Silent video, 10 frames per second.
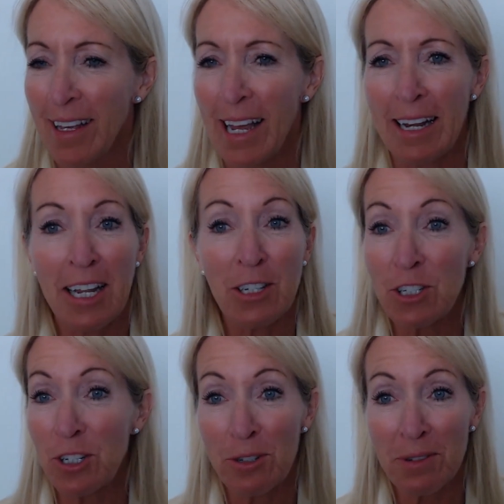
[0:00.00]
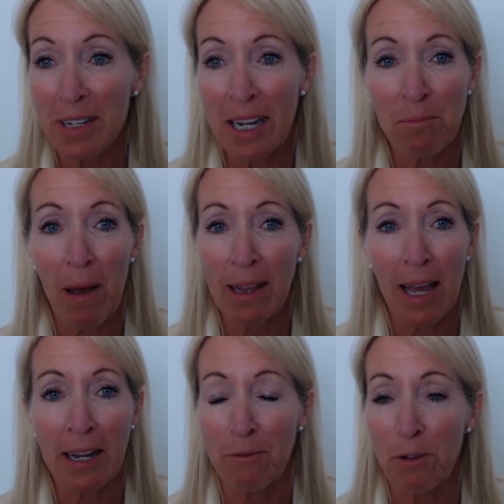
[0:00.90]
an issue in my
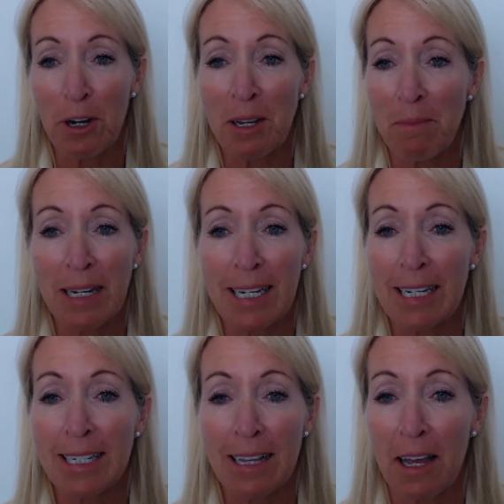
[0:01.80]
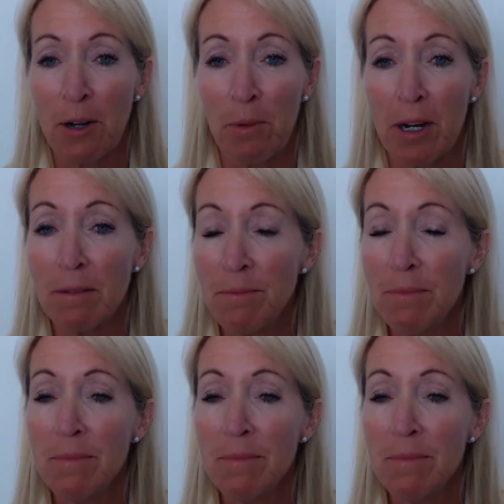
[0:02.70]
line of work, in my day-to-day line of work.